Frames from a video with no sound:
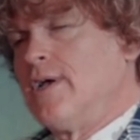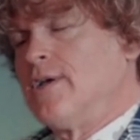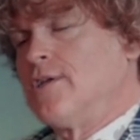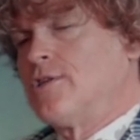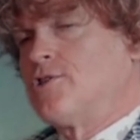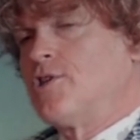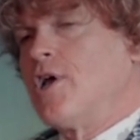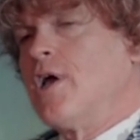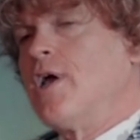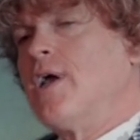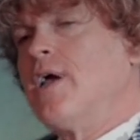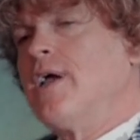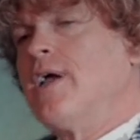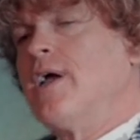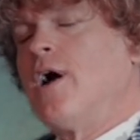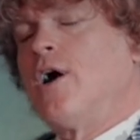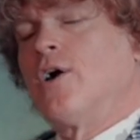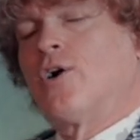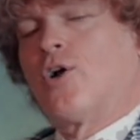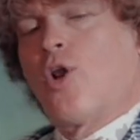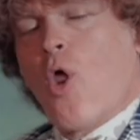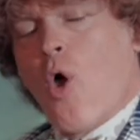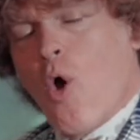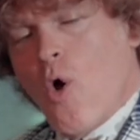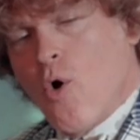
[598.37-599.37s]
say a
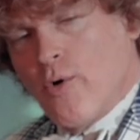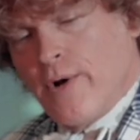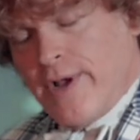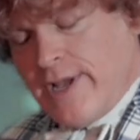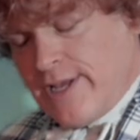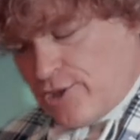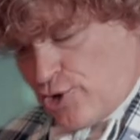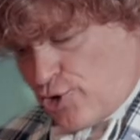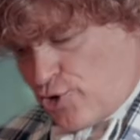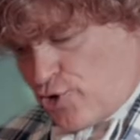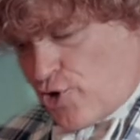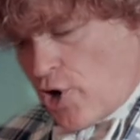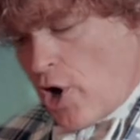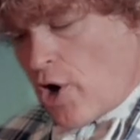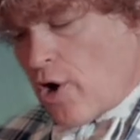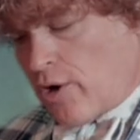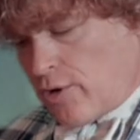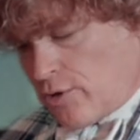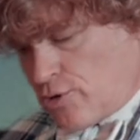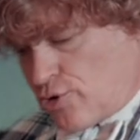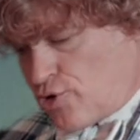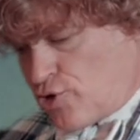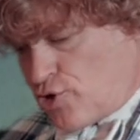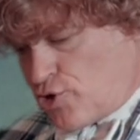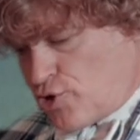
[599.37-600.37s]
glorious
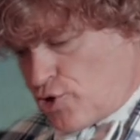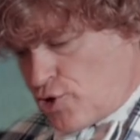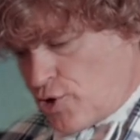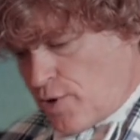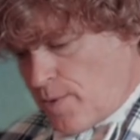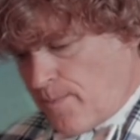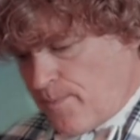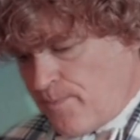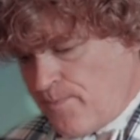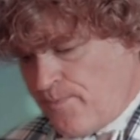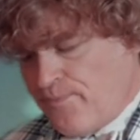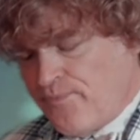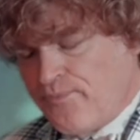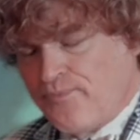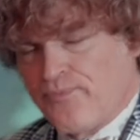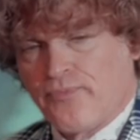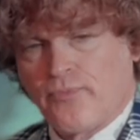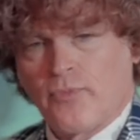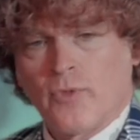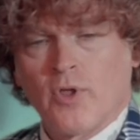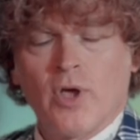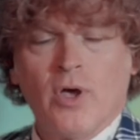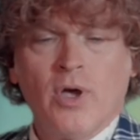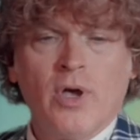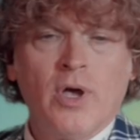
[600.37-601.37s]
church. a glorious
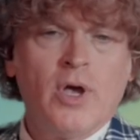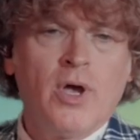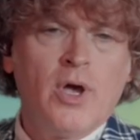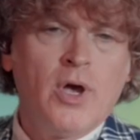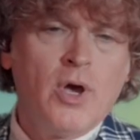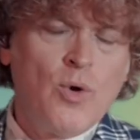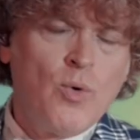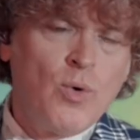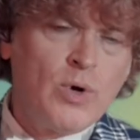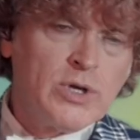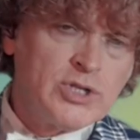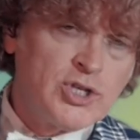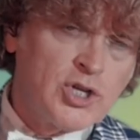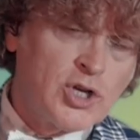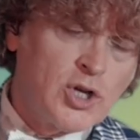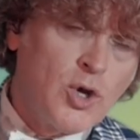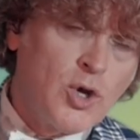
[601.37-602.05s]
church, what's a